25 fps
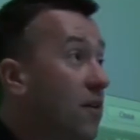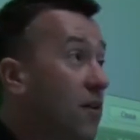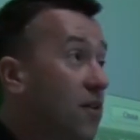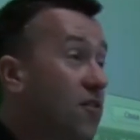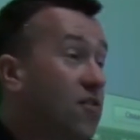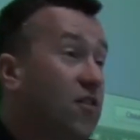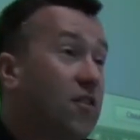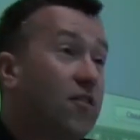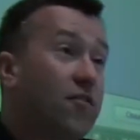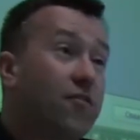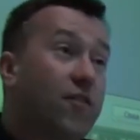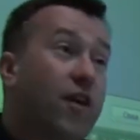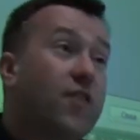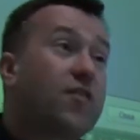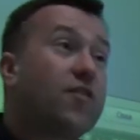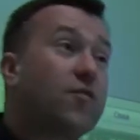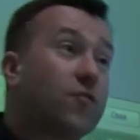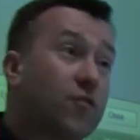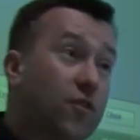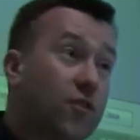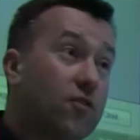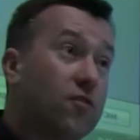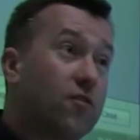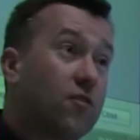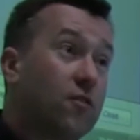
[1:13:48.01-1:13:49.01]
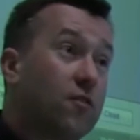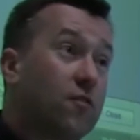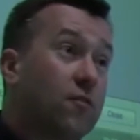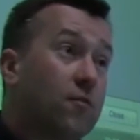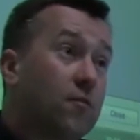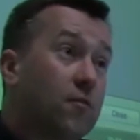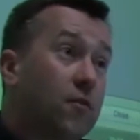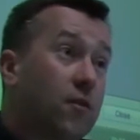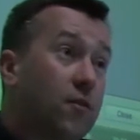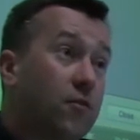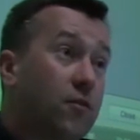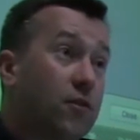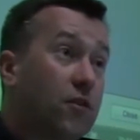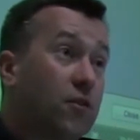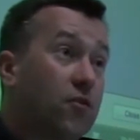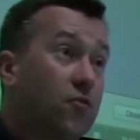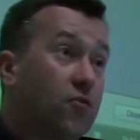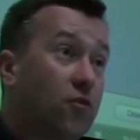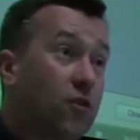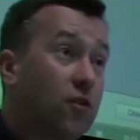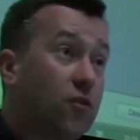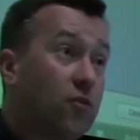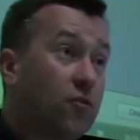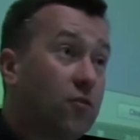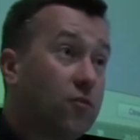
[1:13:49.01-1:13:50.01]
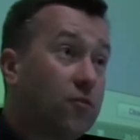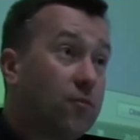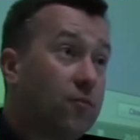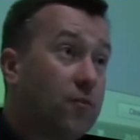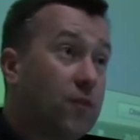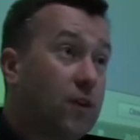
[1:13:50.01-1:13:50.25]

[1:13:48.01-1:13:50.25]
is the effectiveness of the controls.